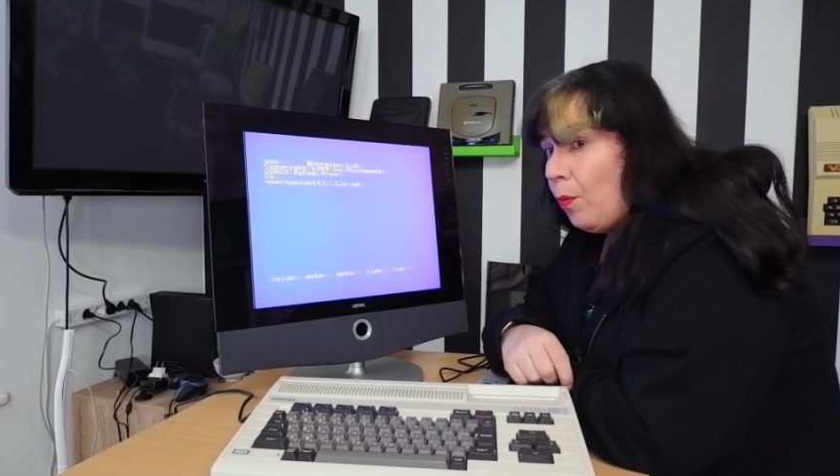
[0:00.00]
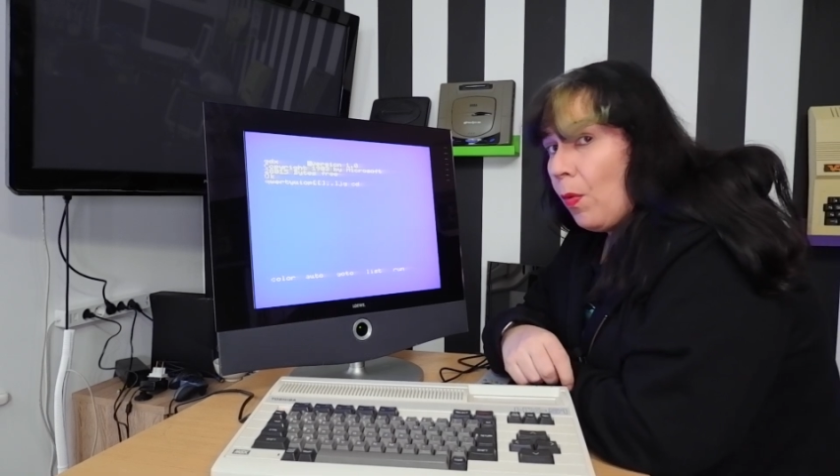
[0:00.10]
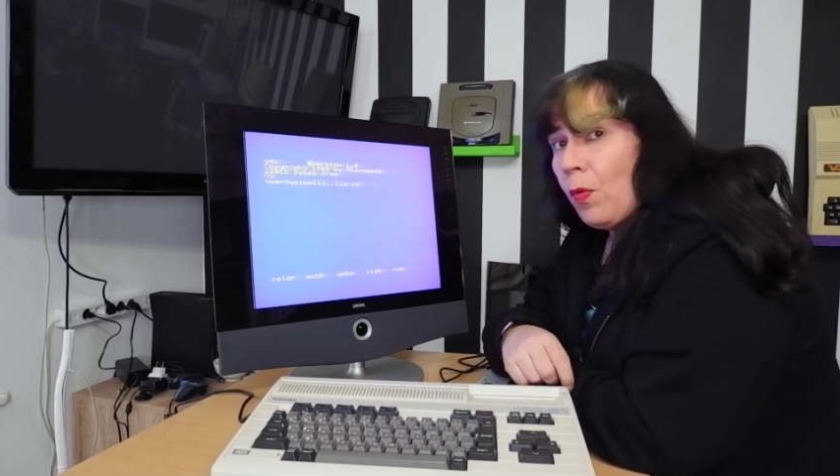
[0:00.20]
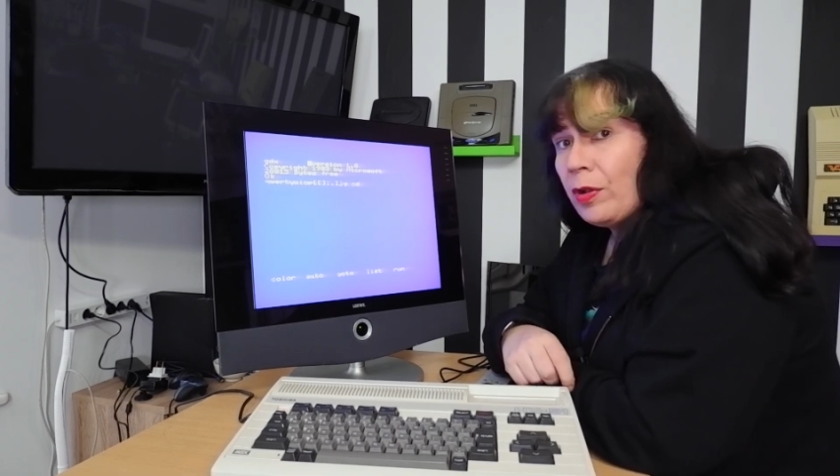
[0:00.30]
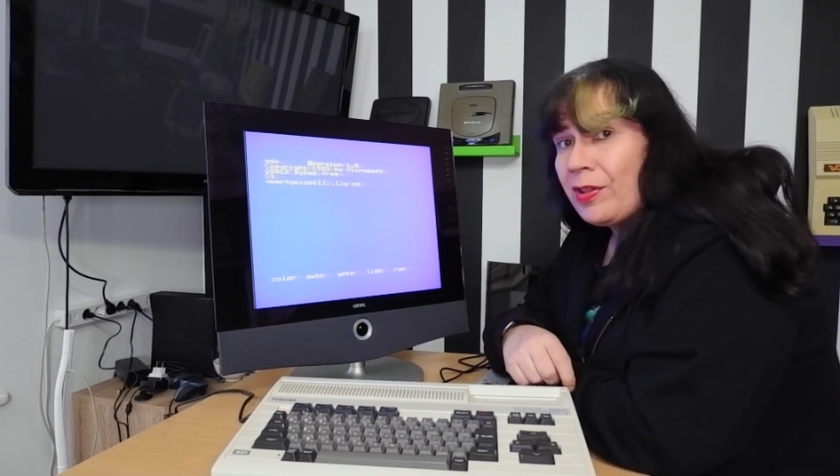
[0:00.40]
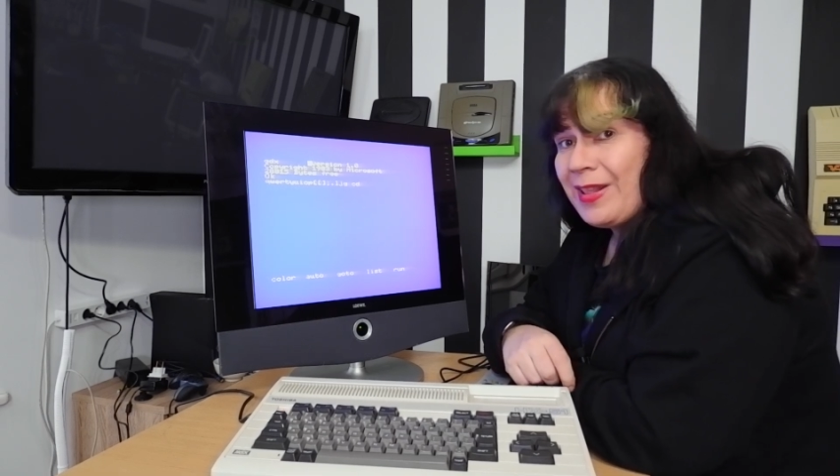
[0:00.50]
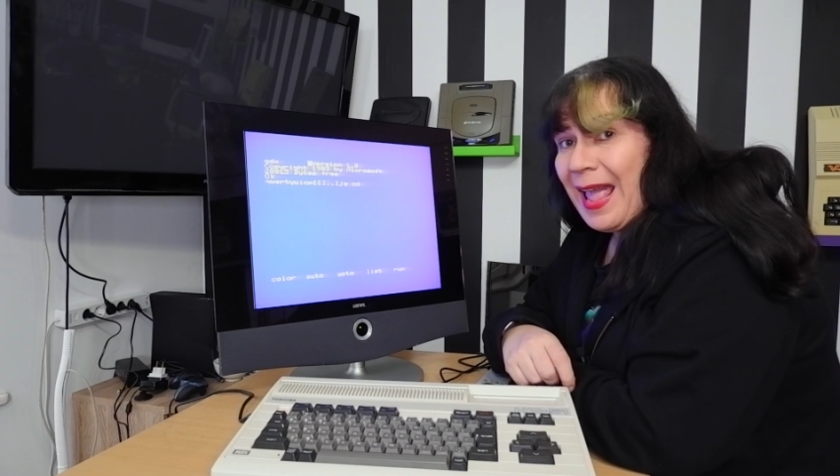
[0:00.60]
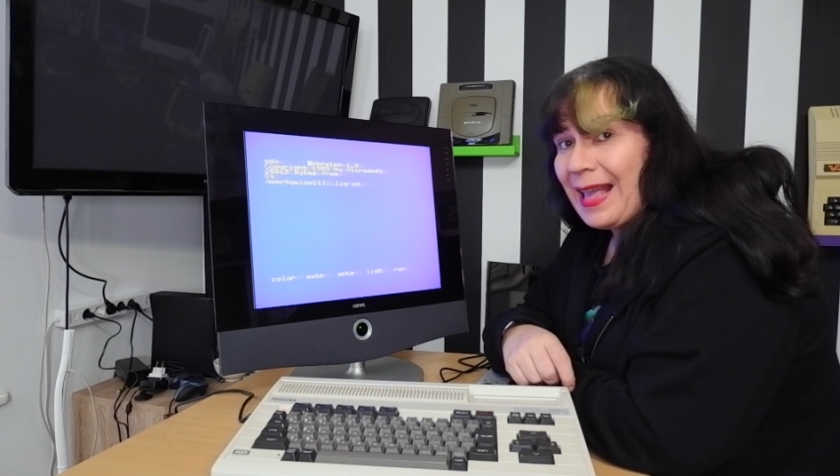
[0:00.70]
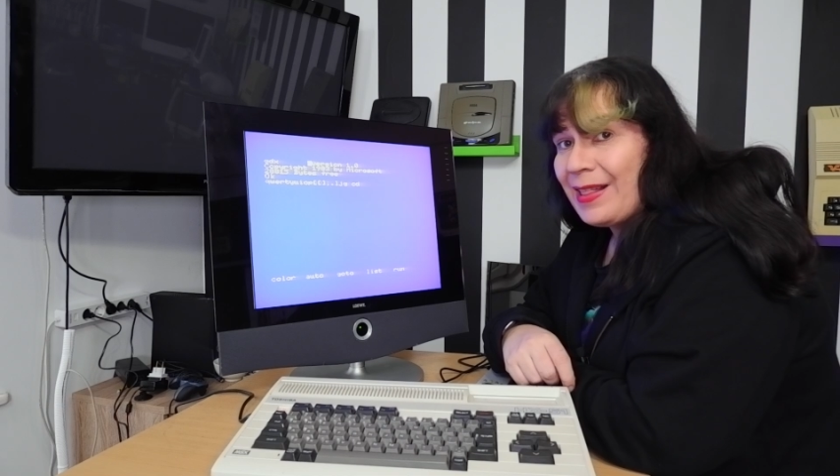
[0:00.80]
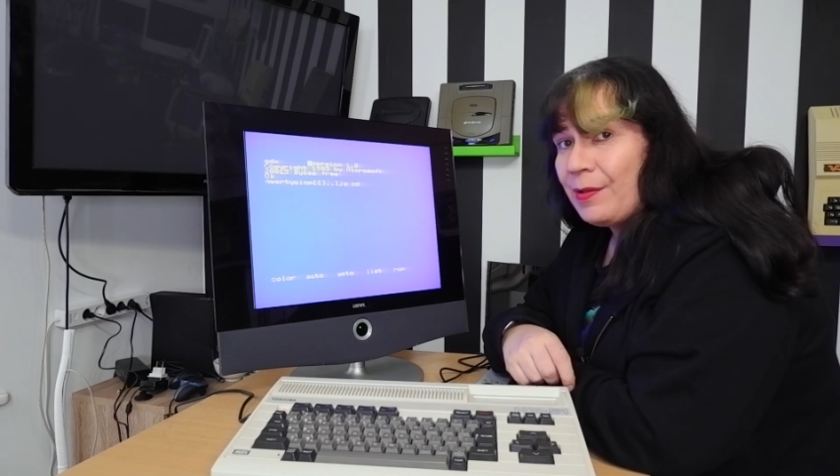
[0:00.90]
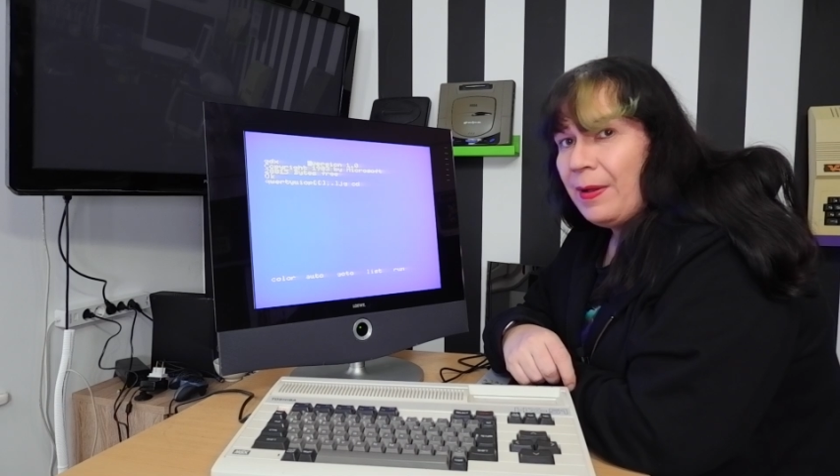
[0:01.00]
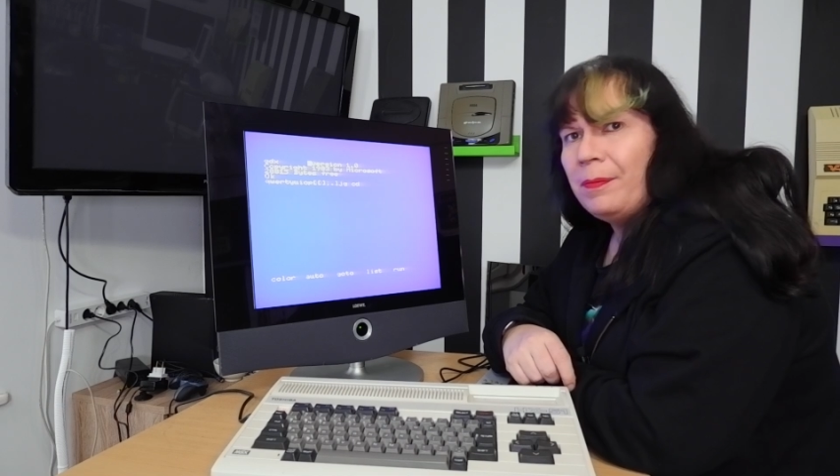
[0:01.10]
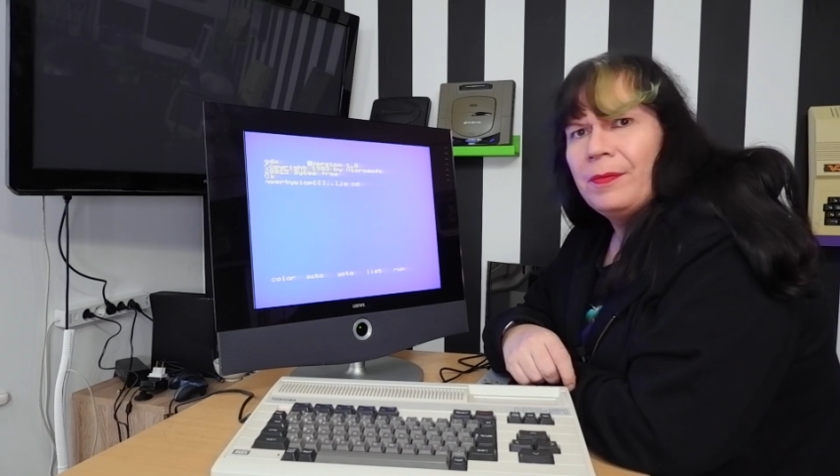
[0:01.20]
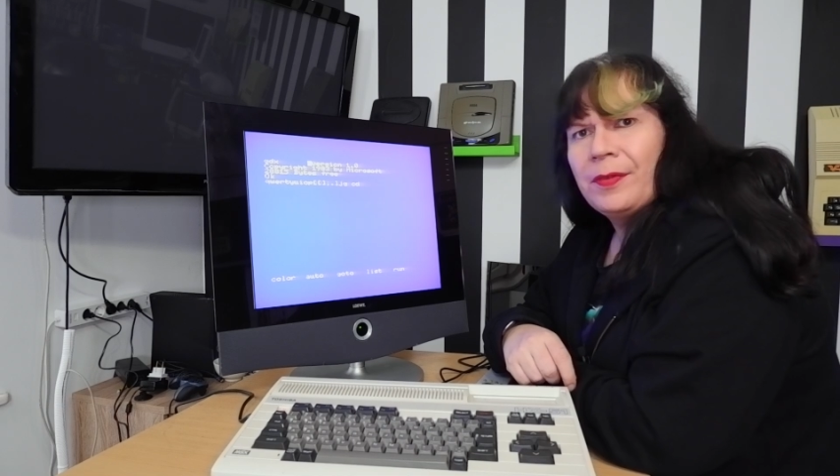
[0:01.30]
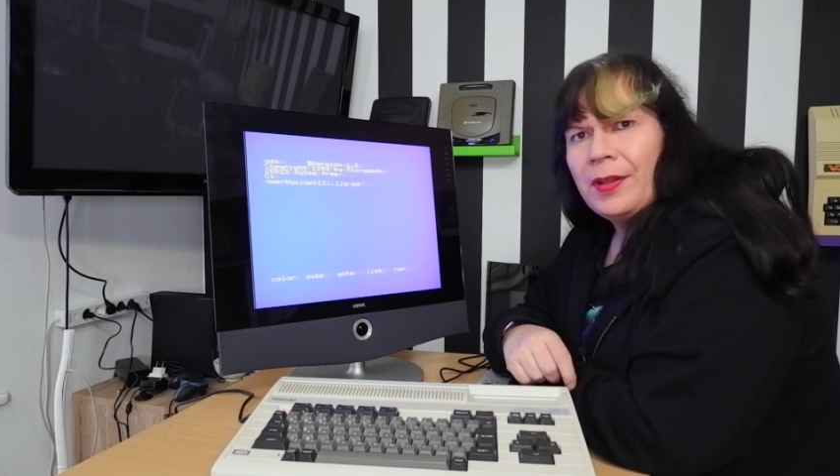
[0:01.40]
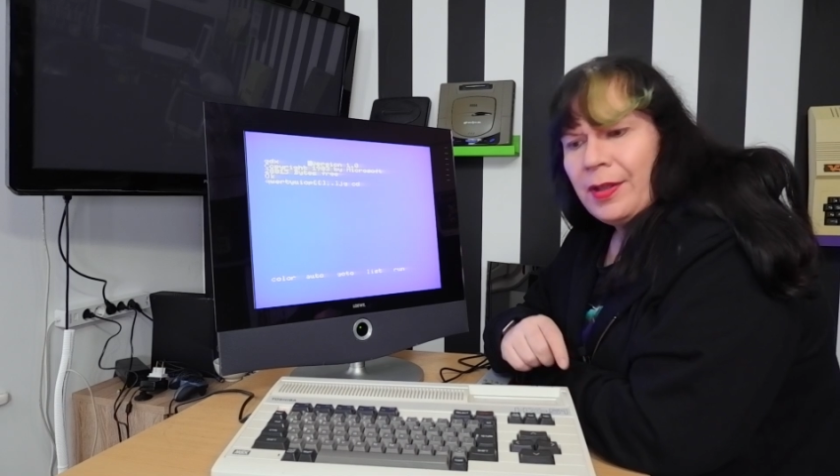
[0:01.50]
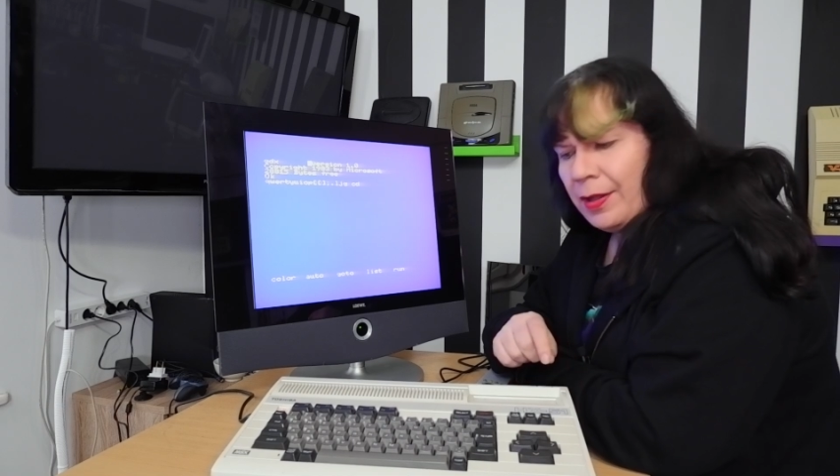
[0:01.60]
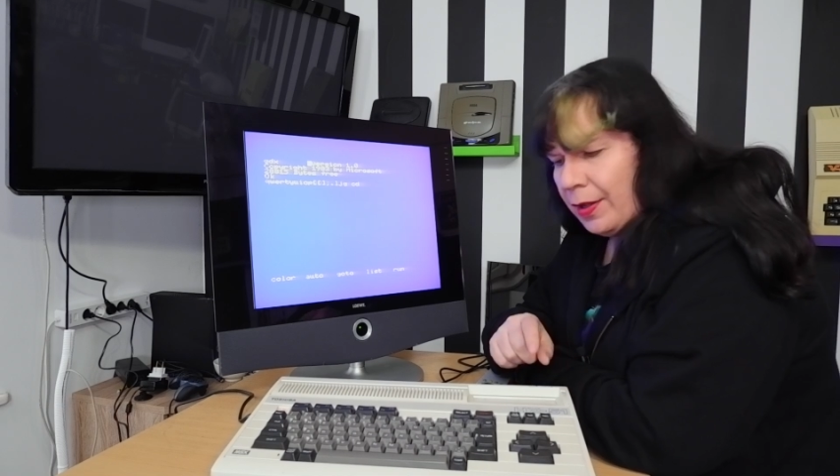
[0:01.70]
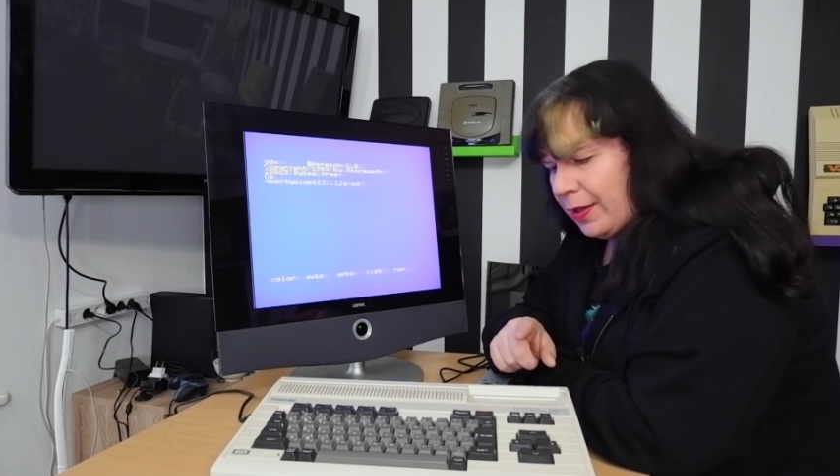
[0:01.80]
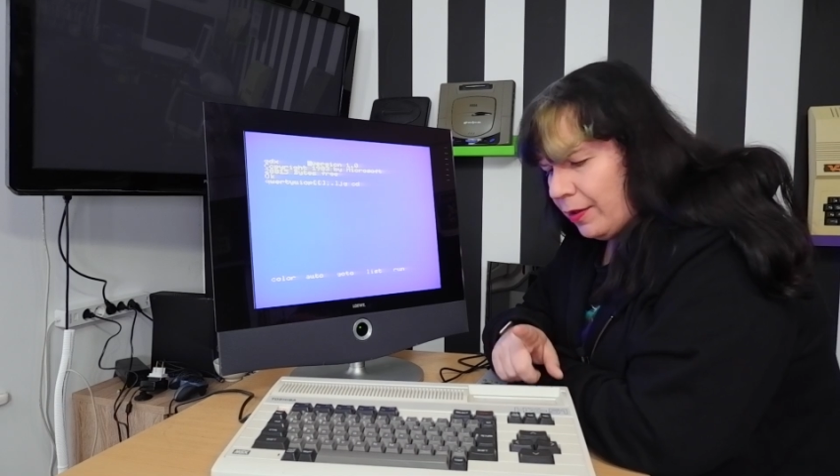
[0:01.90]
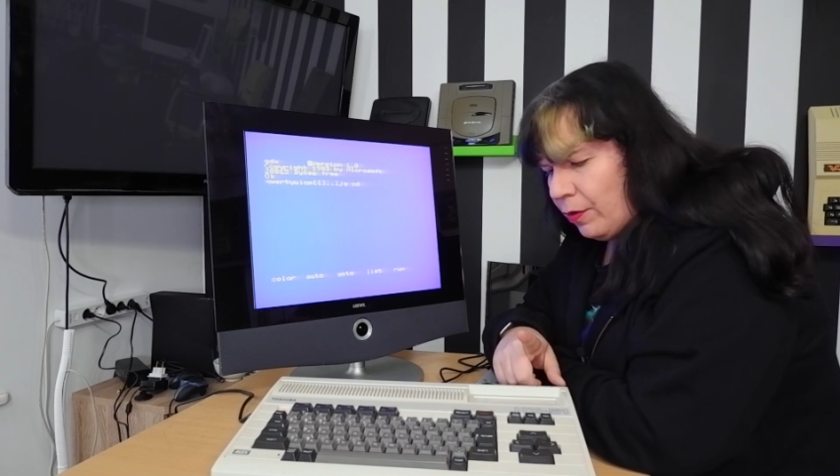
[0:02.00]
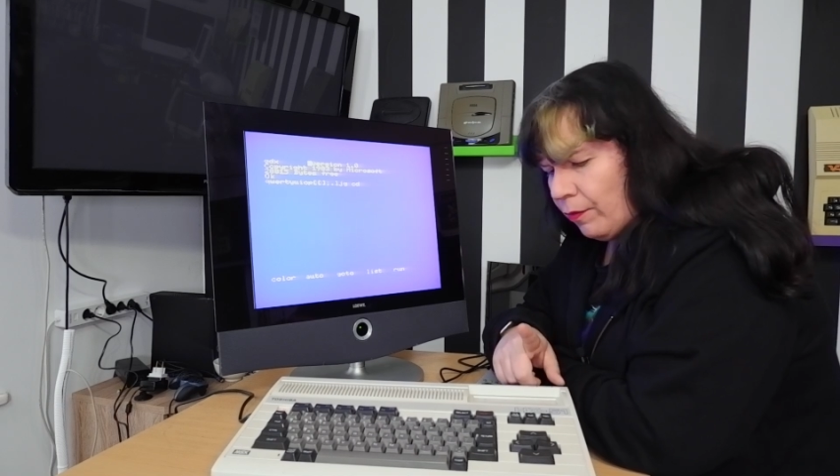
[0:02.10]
But what's next? Well, let's